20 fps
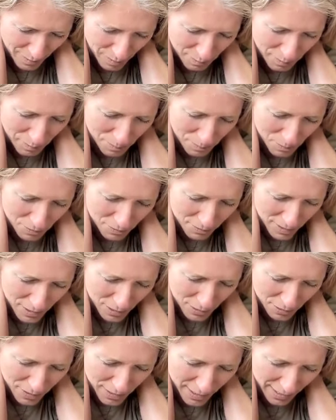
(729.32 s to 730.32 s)
By moving
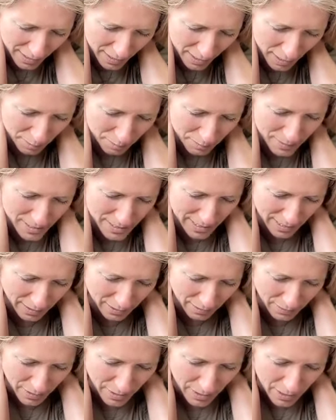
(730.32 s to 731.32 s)
your neck up and
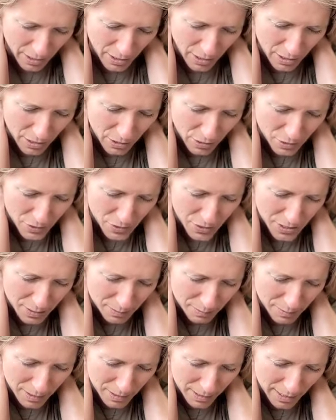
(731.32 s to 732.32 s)
down, you're
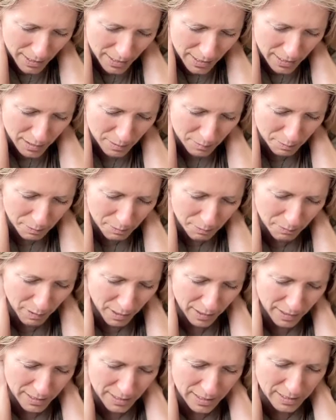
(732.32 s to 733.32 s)
stimulating the
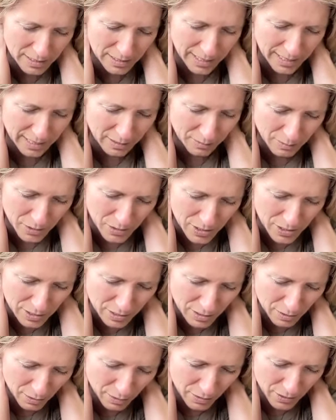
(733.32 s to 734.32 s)
parotid gland, which is
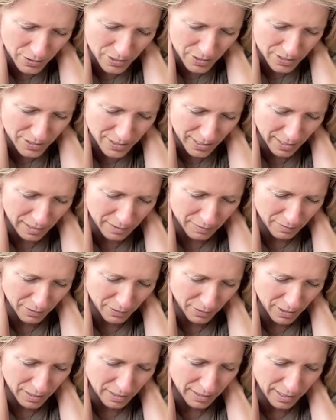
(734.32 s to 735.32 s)
the largest
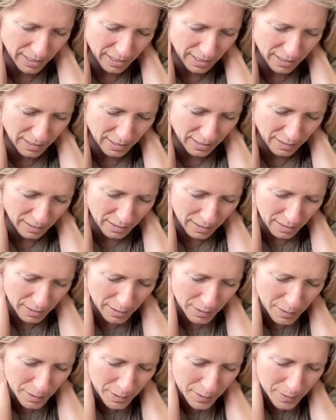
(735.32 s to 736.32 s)
salivary gland.
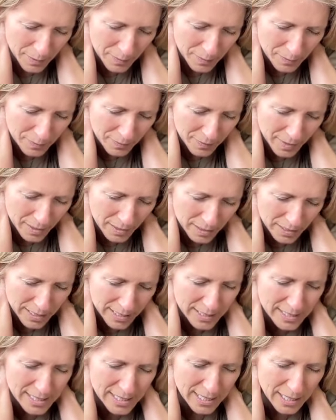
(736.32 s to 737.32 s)

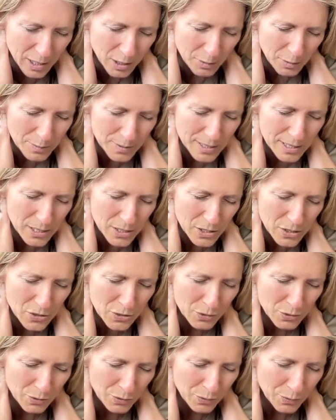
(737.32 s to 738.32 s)
It helps us
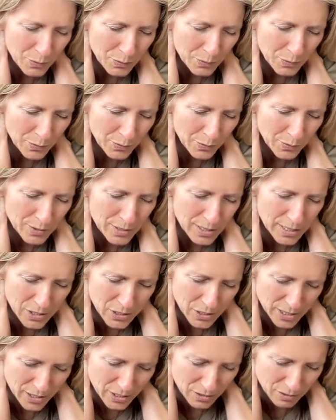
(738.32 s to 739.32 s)
to
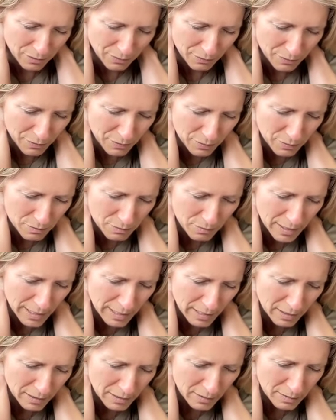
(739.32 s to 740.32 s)
digest our food
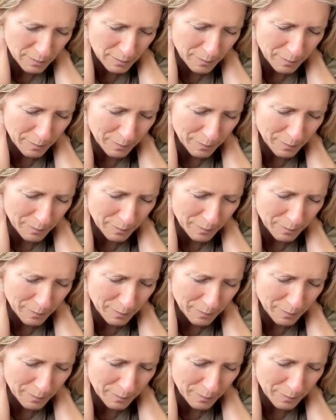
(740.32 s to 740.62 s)
well,